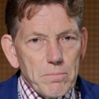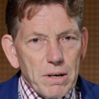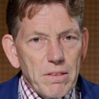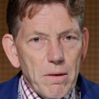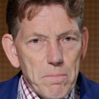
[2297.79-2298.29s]

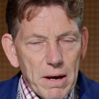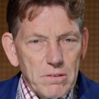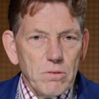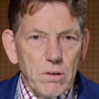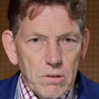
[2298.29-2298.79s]
bring them
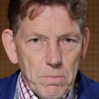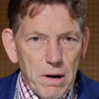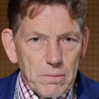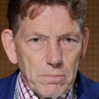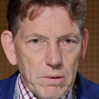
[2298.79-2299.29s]
back to your
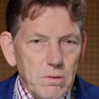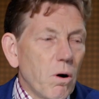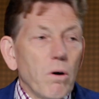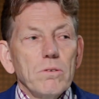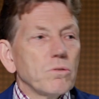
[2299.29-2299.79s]
department
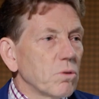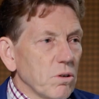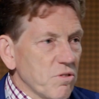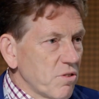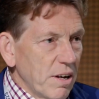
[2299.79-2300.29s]
or to
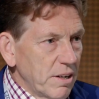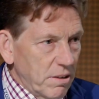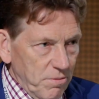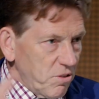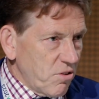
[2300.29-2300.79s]
your
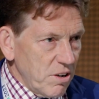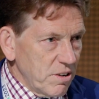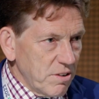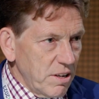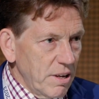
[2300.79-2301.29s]
study
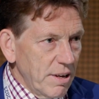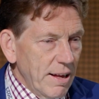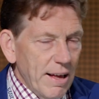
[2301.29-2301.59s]
facility,